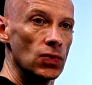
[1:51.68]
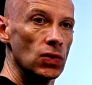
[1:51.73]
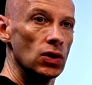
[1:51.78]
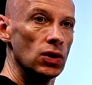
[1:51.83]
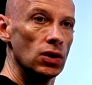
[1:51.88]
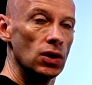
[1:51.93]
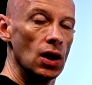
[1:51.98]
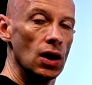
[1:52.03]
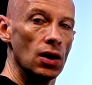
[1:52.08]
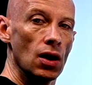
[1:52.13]

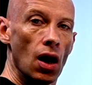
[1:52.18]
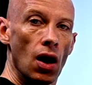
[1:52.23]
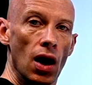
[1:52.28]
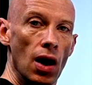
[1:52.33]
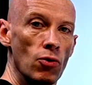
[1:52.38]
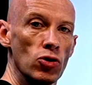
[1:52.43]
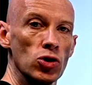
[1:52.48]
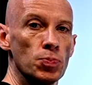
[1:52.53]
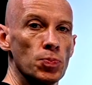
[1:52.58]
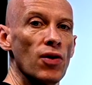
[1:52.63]
that I
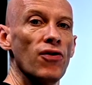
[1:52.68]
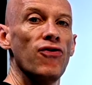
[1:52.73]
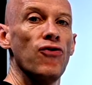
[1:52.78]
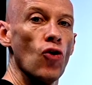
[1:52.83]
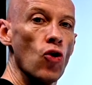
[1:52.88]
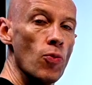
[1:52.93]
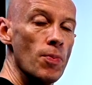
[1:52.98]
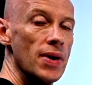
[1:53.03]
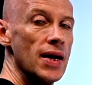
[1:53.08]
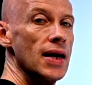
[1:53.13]
was
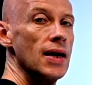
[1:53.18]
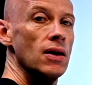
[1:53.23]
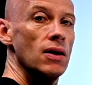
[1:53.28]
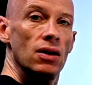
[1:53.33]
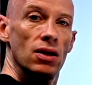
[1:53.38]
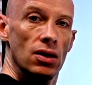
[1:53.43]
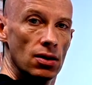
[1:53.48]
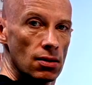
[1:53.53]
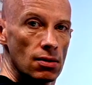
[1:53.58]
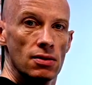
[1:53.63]
performing
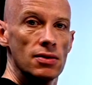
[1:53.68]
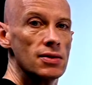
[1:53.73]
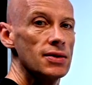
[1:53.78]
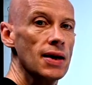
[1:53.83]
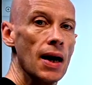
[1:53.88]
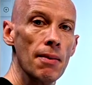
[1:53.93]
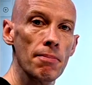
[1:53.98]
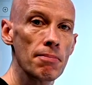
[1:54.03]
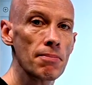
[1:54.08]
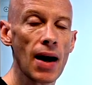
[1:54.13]

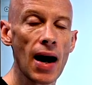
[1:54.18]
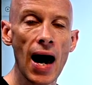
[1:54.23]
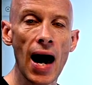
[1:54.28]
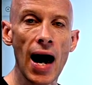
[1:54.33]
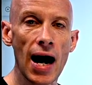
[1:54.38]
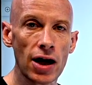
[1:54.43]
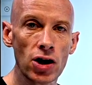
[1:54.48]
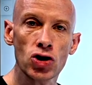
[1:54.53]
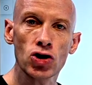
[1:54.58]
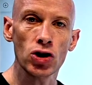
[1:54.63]
some
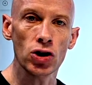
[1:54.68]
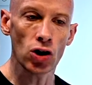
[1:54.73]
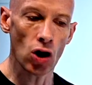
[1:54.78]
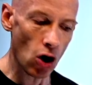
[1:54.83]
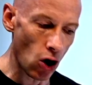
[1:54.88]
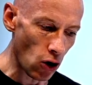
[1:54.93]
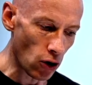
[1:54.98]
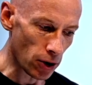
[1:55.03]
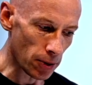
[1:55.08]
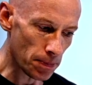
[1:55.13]
action
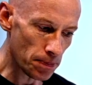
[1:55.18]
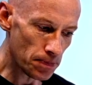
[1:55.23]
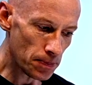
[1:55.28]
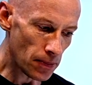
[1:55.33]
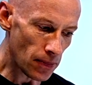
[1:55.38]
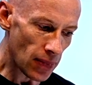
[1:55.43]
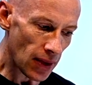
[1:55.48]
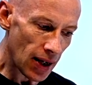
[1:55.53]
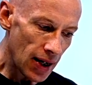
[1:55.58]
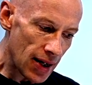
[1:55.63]
on.
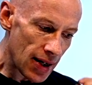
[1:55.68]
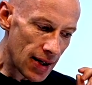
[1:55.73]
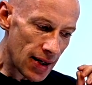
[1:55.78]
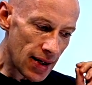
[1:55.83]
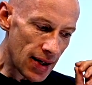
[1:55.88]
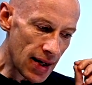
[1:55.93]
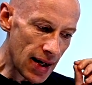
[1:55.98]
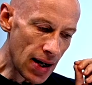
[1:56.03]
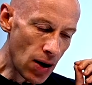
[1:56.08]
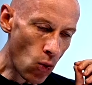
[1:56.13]

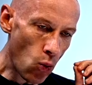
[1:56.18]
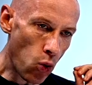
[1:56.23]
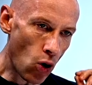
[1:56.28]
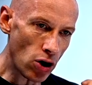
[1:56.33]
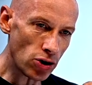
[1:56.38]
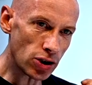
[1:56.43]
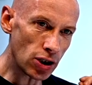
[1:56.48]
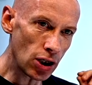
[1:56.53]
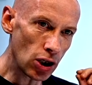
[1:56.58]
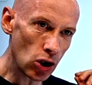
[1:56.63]
It
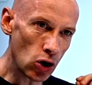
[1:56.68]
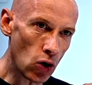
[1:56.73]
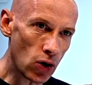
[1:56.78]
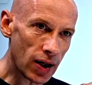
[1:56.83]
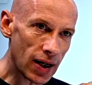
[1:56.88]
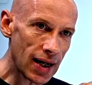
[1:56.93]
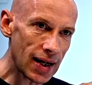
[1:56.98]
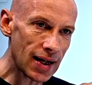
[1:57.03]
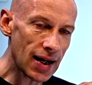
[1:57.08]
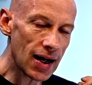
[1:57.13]
wasn't
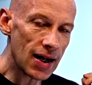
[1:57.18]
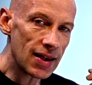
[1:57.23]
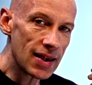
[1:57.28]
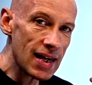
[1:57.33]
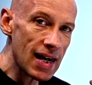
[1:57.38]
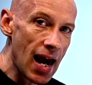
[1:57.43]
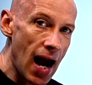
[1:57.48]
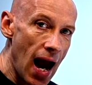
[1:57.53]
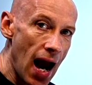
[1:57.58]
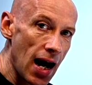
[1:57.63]
looking at
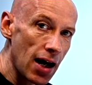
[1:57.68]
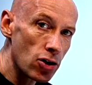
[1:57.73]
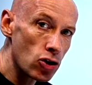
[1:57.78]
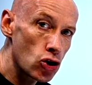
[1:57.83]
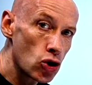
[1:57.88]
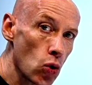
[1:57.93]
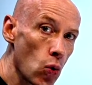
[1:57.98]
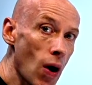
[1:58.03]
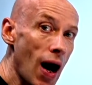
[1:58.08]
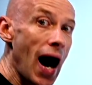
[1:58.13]
the
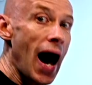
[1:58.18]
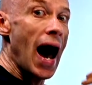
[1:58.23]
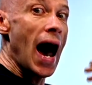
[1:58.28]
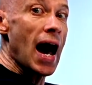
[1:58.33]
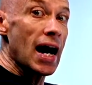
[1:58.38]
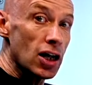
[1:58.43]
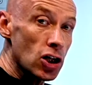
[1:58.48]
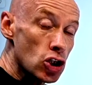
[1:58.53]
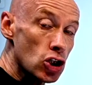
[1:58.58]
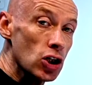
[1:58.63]
actual
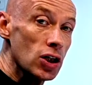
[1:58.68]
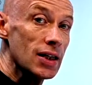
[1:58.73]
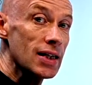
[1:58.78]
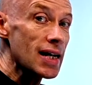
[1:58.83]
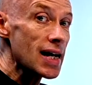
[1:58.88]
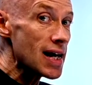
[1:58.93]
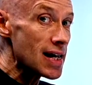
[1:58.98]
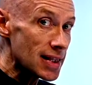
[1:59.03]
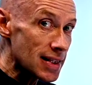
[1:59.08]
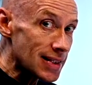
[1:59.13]
action
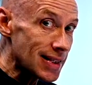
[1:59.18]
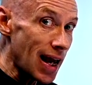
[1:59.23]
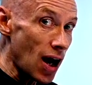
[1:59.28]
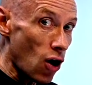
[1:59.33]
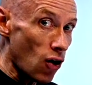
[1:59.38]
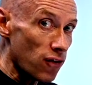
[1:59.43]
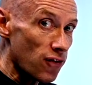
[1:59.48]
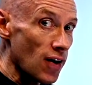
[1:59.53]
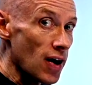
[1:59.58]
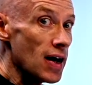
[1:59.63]

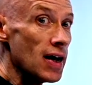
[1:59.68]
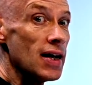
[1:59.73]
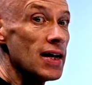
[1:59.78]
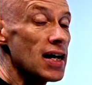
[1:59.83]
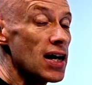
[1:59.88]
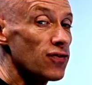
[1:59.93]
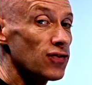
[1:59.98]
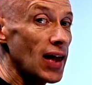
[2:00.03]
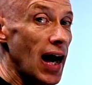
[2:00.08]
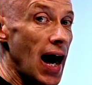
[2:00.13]
itself.
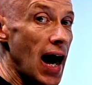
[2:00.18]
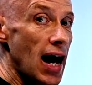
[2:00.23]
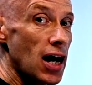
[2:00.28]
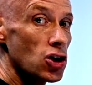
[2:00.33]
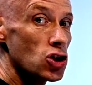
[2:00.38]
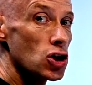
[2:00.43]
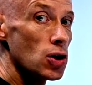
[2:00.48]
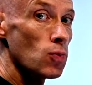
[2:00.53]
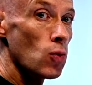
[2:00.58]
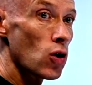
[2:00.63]
If that
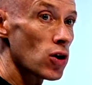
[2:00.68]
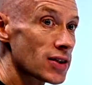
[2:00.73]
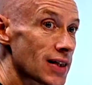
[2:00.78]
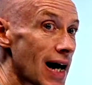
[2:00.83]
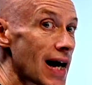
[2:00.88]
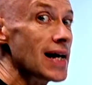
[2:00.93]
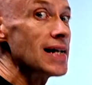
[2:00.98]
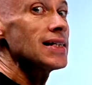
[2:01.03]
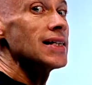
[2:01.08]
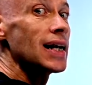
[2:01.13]
action was
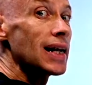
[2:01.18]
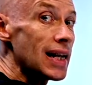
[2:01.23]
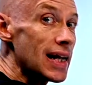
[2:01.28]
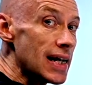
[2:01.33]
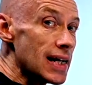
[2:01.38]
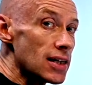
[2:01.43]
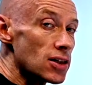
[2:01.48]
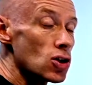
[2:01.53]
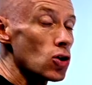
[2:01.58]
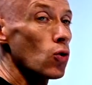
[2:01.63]
a
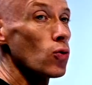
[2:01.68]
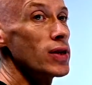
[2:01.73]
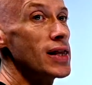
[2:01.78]
delete, or the